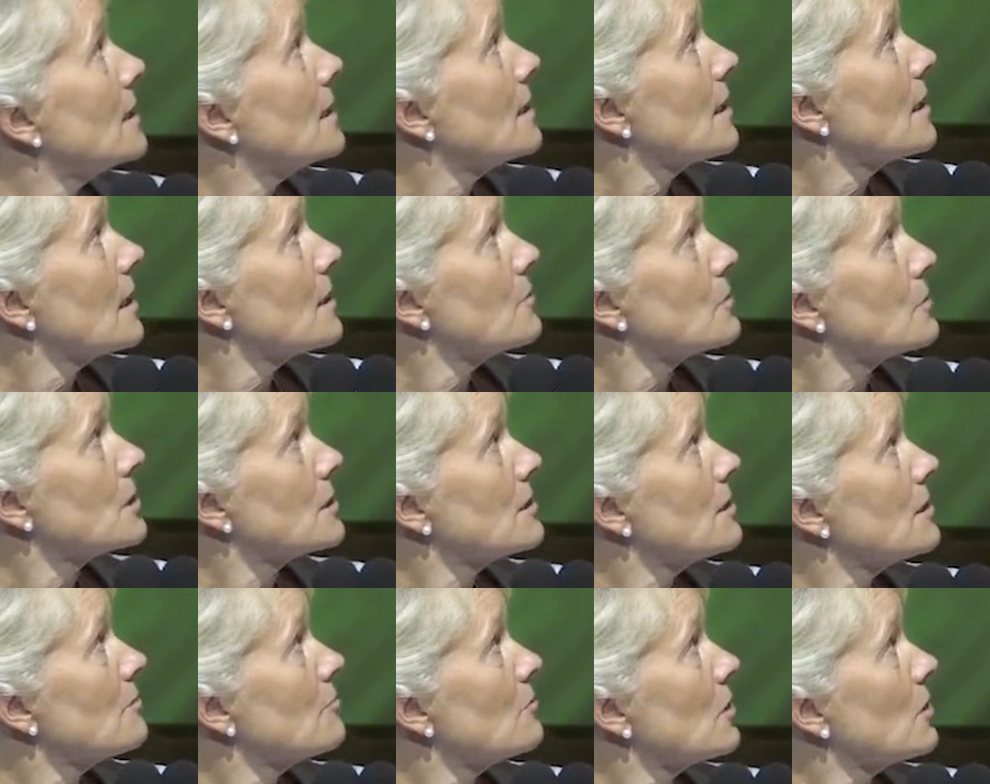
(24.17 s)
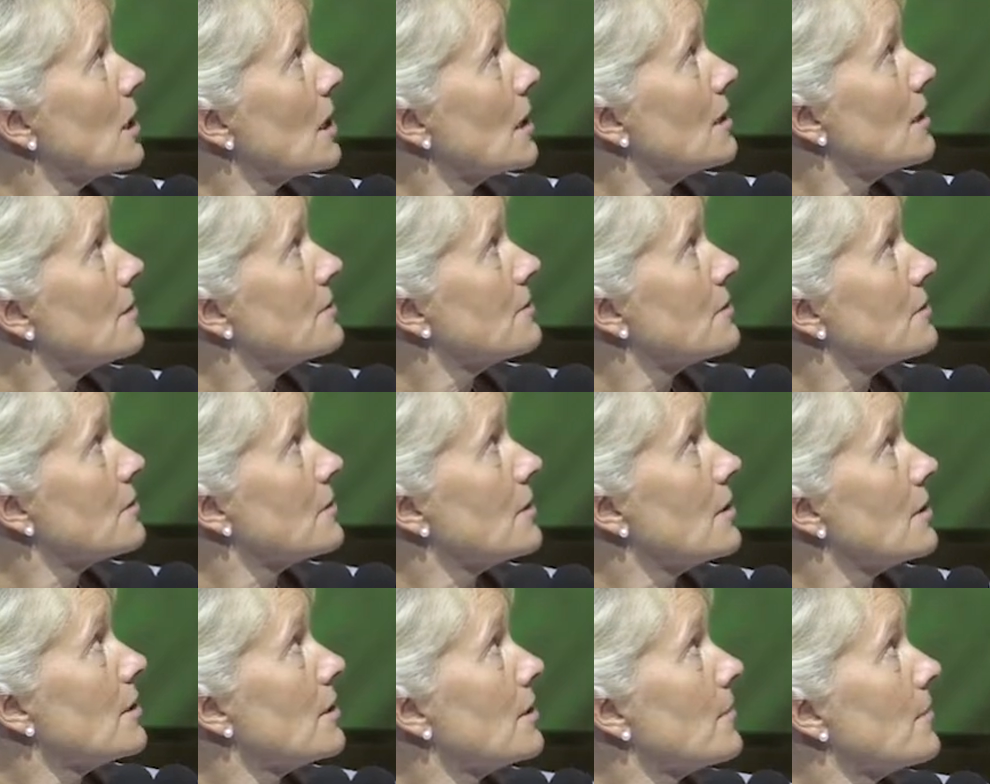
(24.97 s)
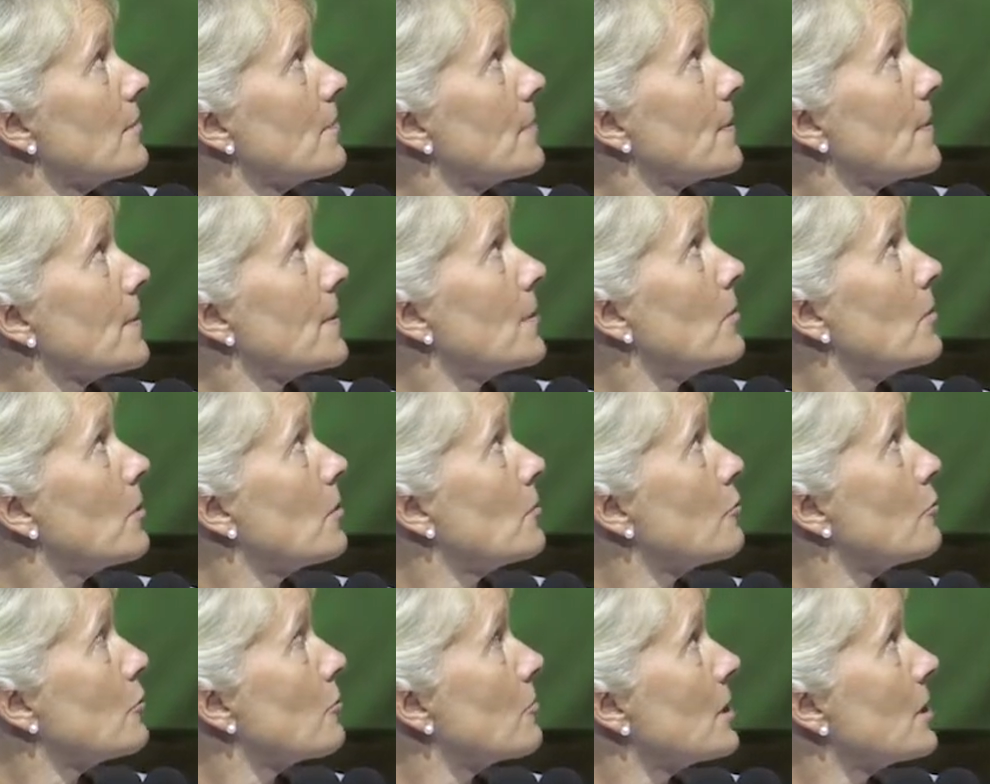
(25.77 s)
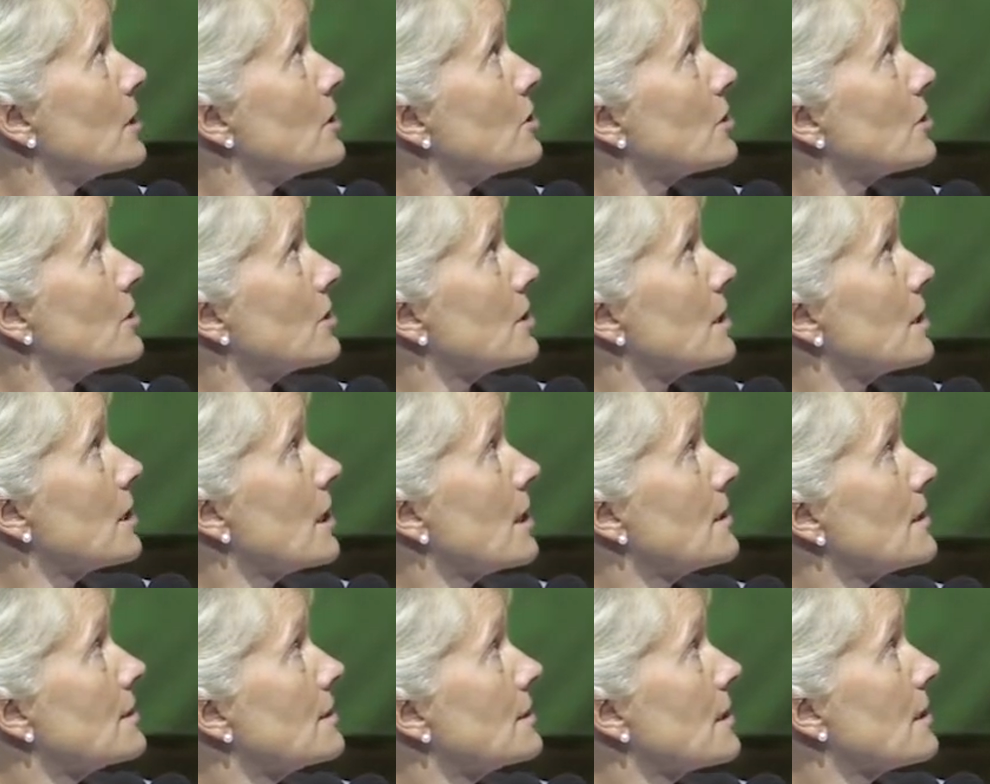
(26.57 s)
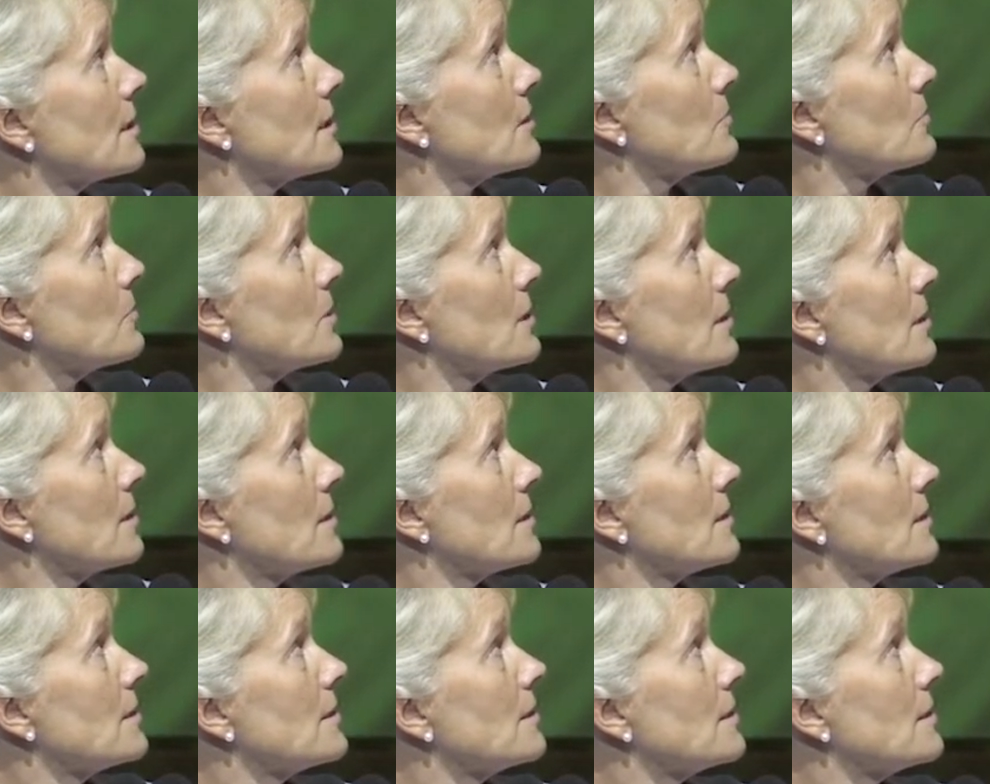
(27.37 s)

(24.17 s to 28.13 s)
Can we stimulate the bone formation, and can we